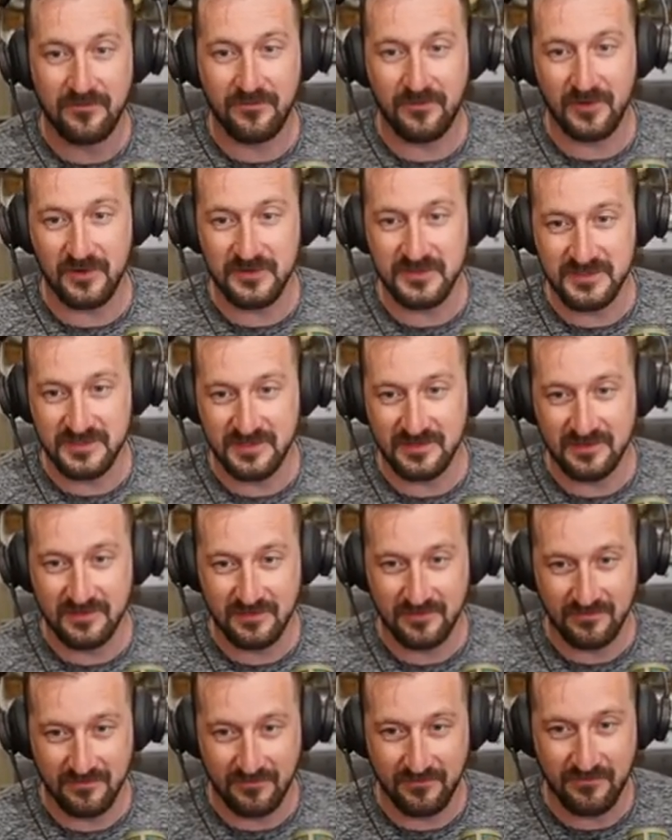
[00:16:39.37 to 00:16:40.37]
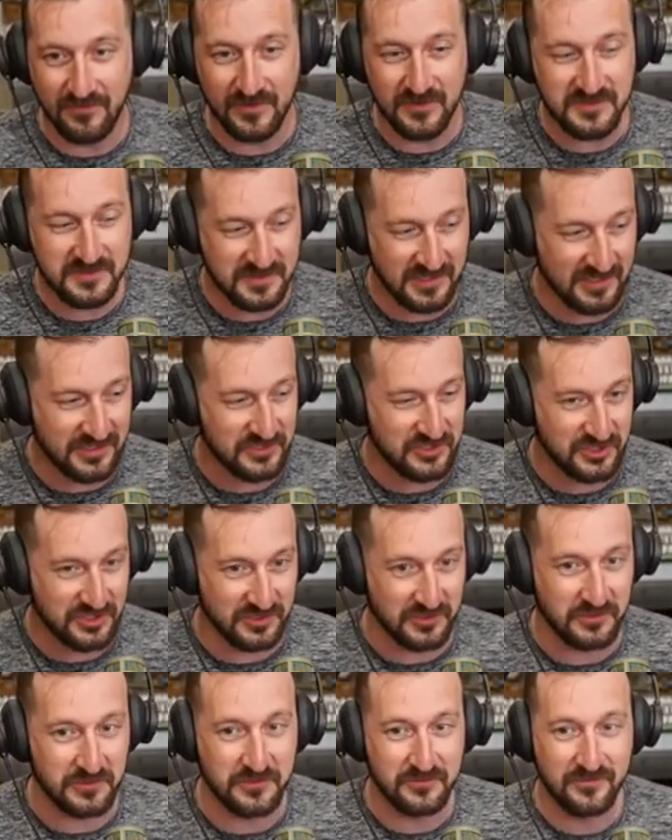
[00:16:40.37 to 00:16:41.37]
first
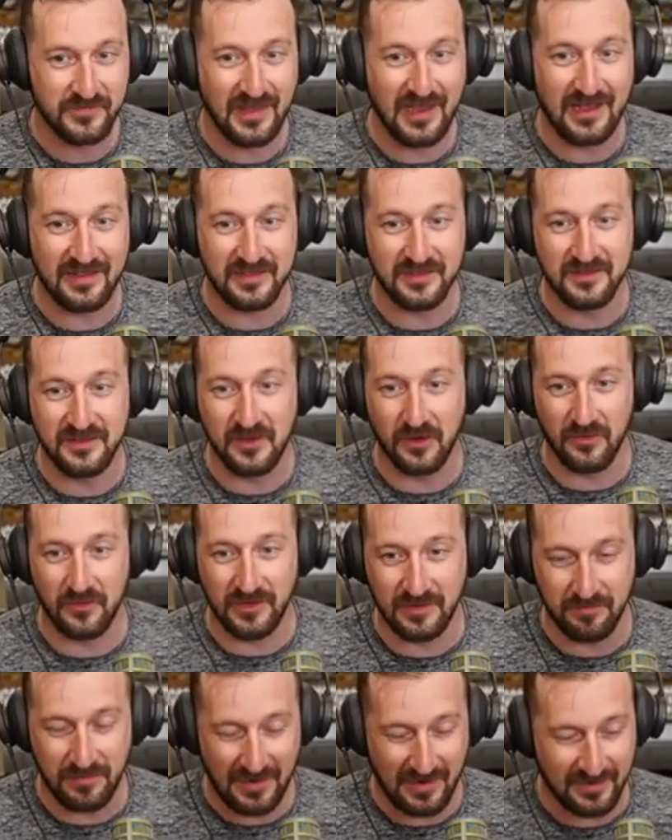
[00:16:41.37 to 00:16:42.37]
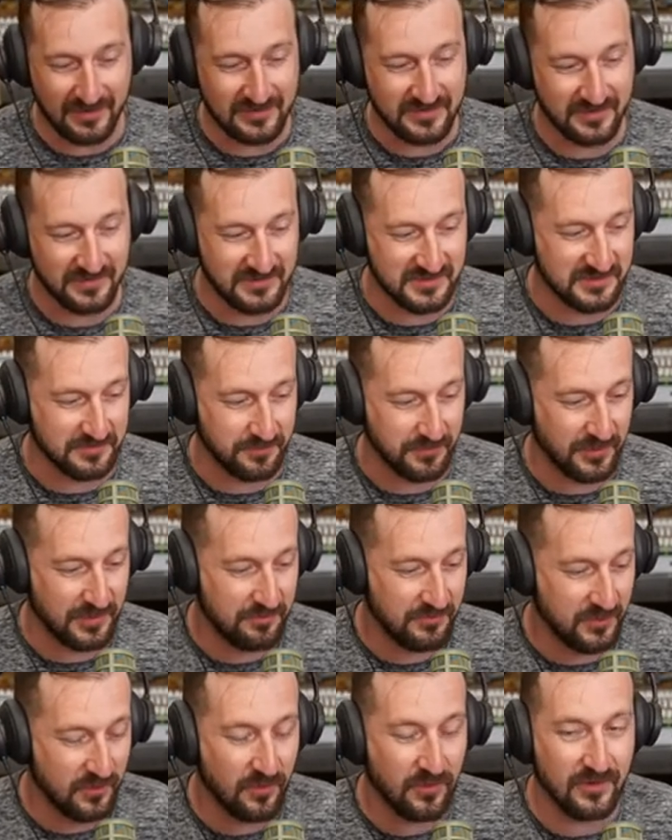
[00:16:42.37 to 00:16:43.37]
issue, and going back to the
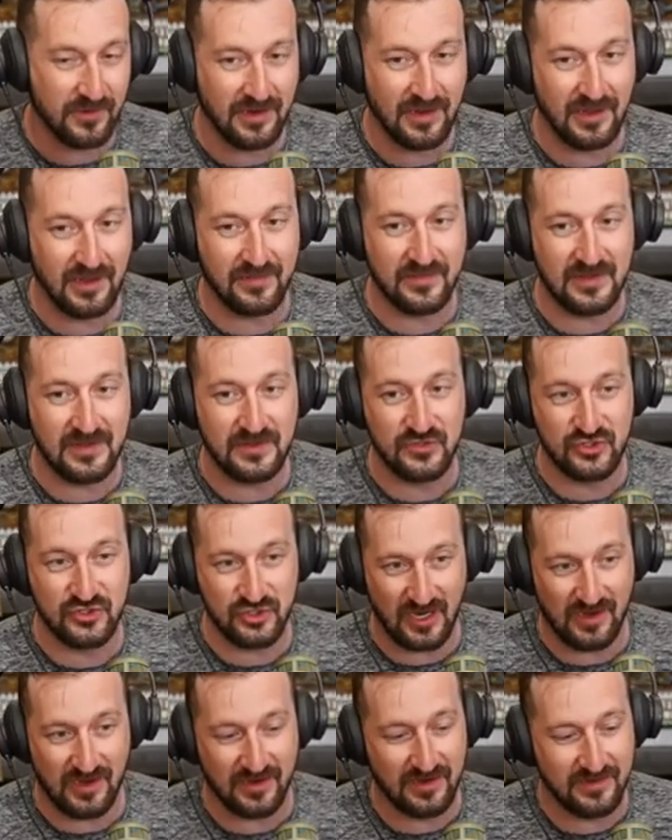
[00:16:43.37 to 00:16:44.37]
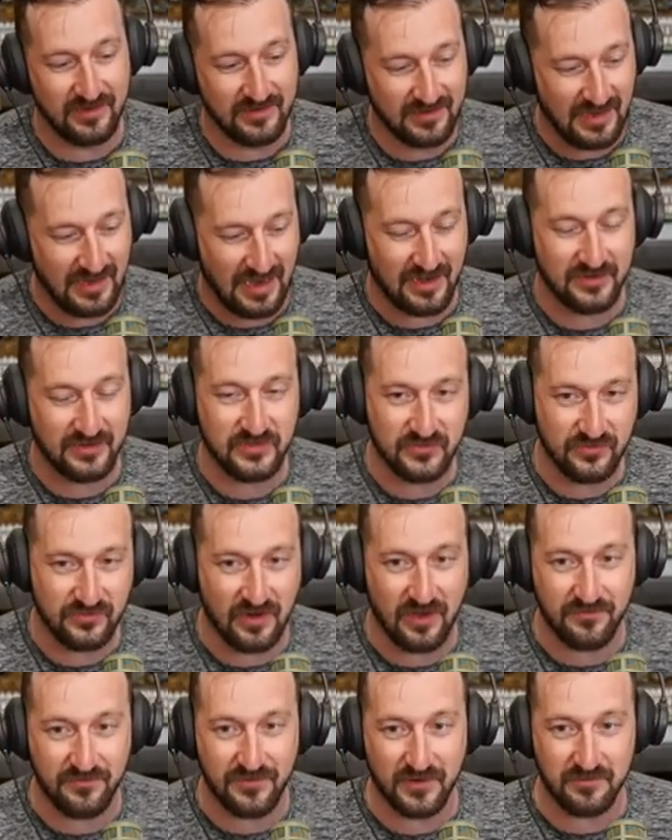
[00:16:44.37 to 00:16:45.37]
Supreme Court and the giant
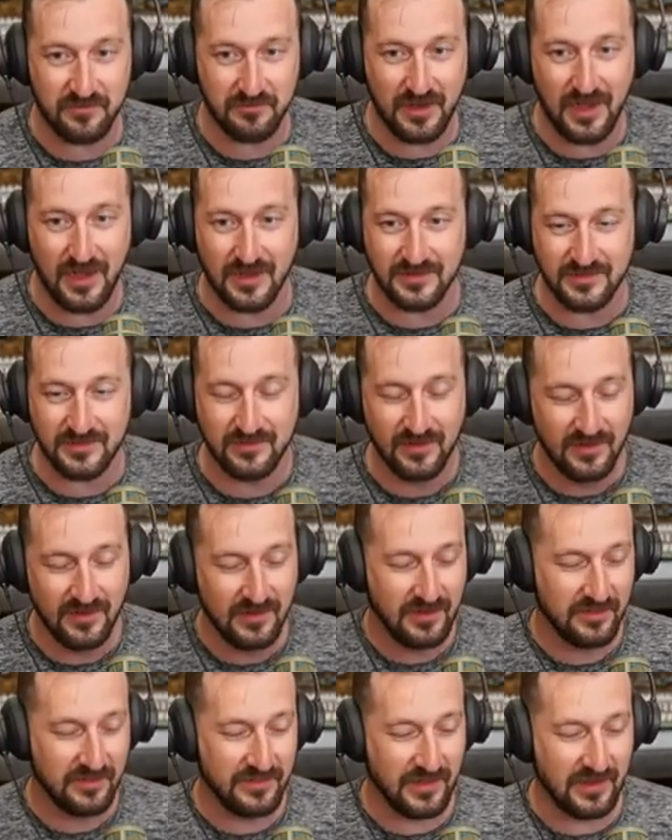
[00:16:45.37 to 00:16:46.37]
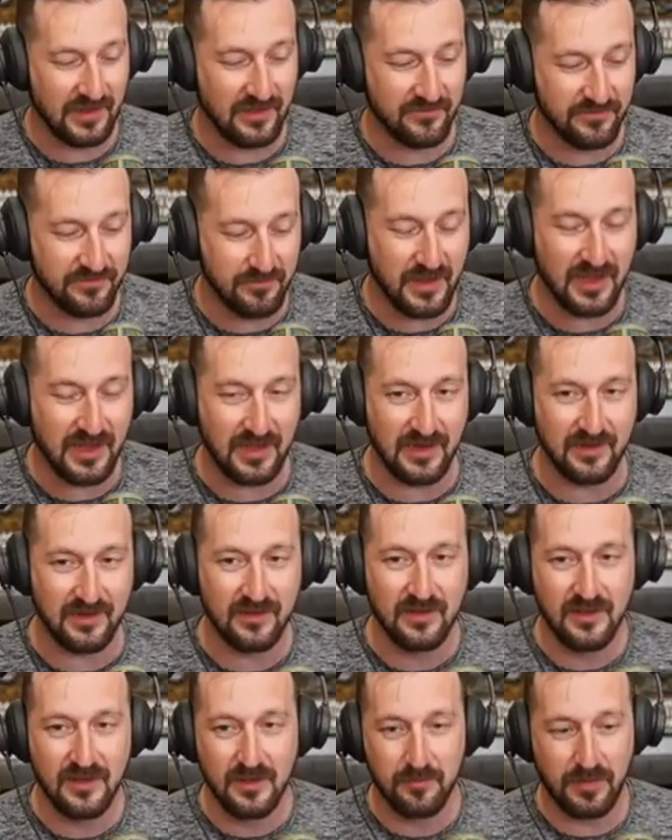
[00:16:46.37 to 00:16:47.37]
catastrophic mess they have made
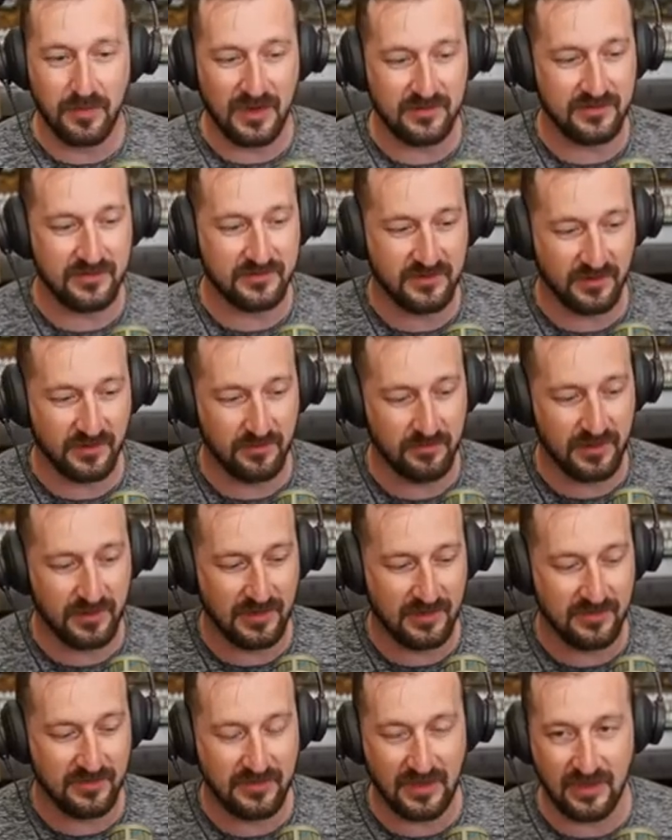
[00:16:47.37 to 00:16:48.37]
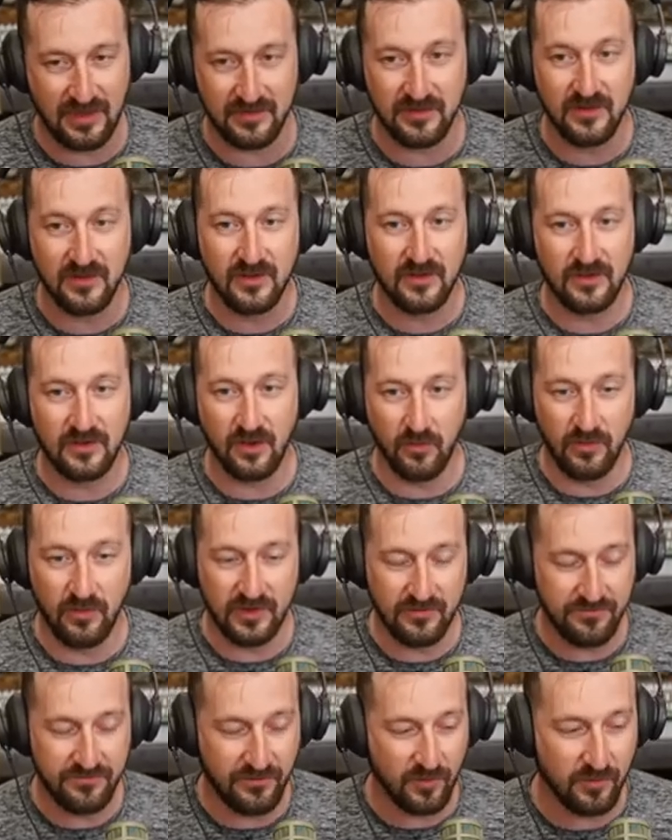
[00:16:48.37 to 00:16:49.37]
by determining that
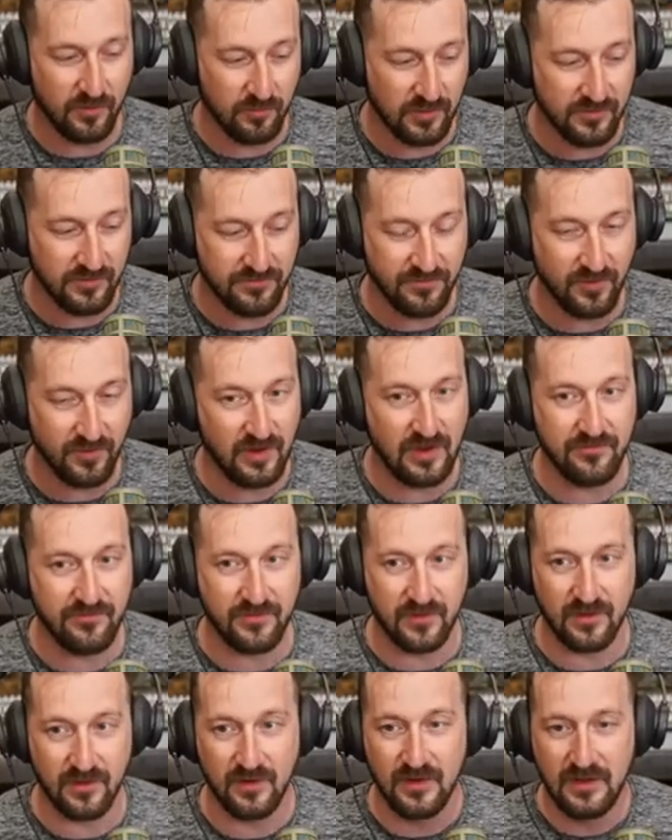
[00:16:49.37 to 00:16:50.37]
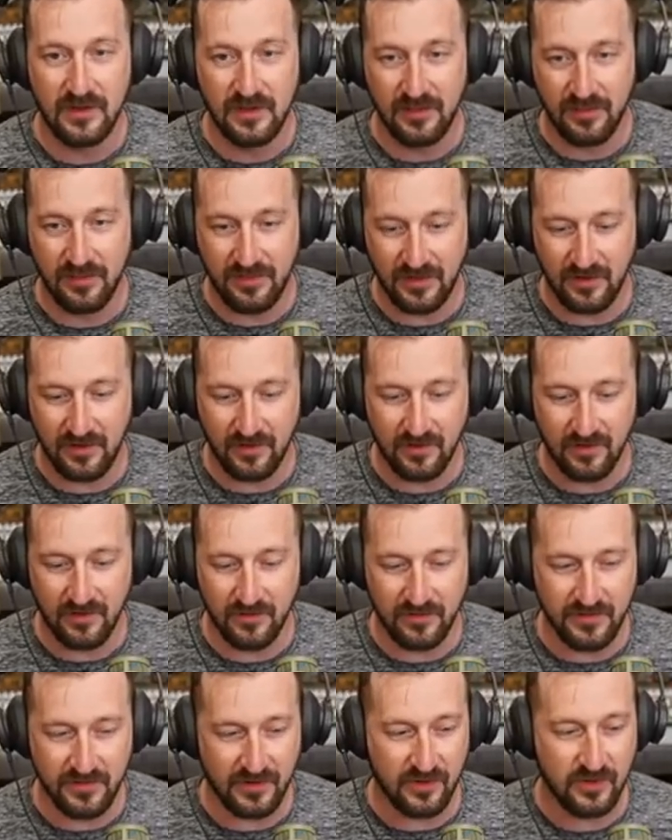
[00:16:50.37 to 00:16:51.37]
going forward forever,
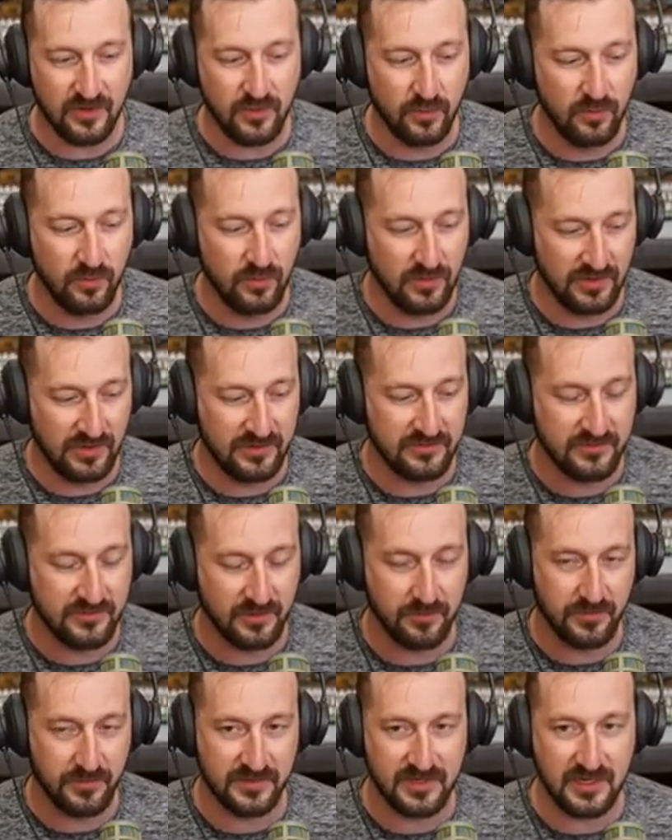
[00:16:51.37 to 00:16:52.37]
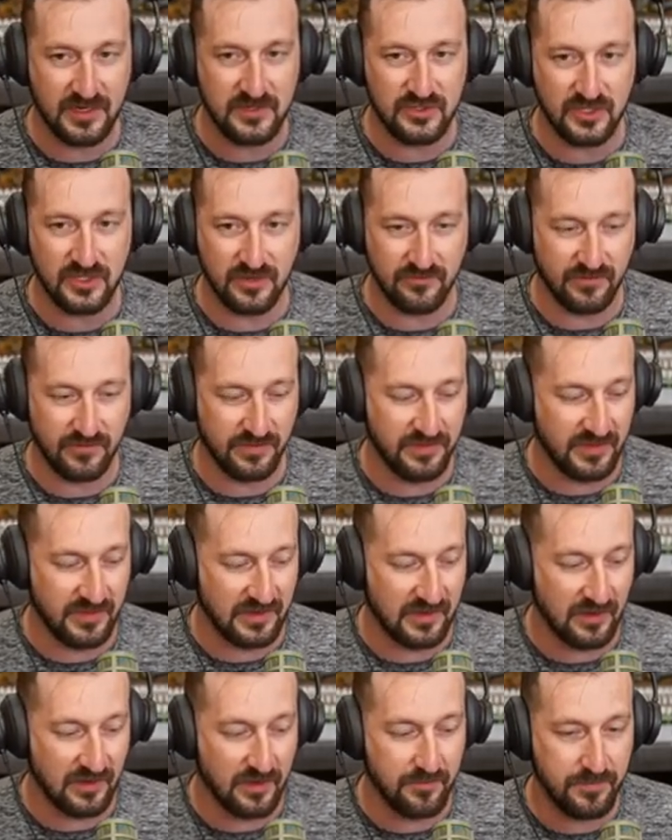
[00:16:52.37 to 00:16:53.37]
their cool interpretation of a
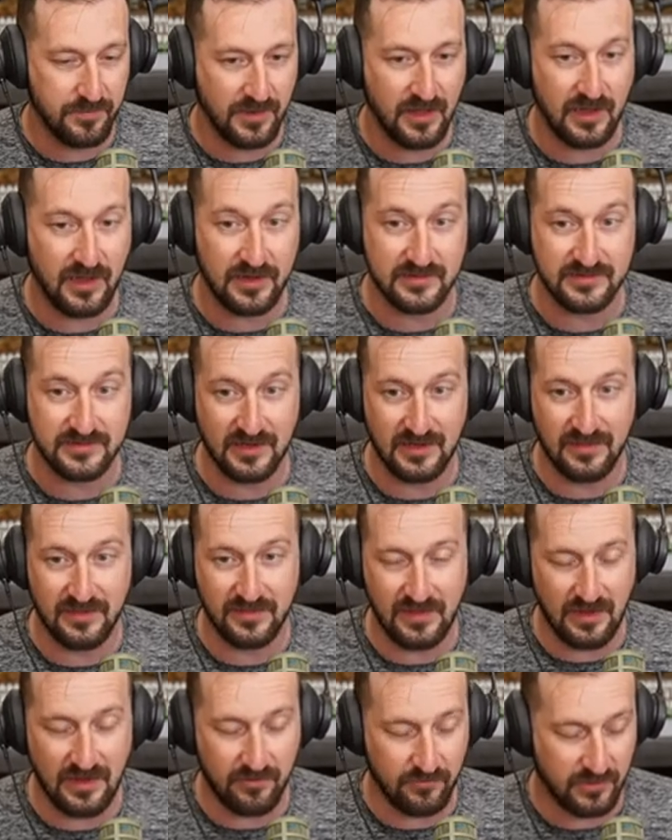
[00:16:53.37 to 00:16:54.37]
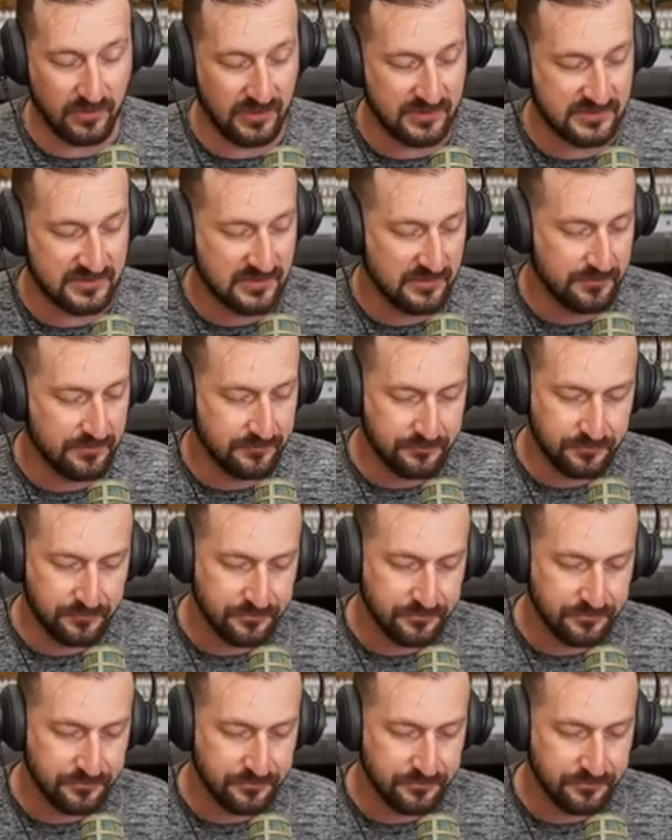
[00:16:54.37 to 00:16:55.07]
thing applies. And that was